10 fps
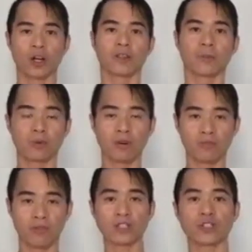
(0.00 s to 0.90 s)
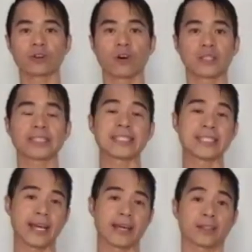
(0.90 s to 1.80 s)
the provincial
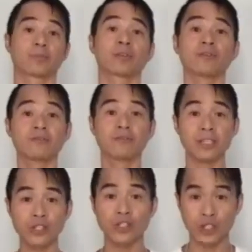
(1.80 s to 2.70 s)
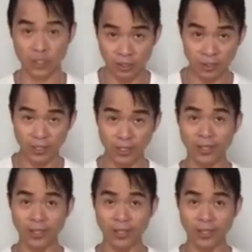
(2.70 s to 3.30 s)
RTA, the Provincial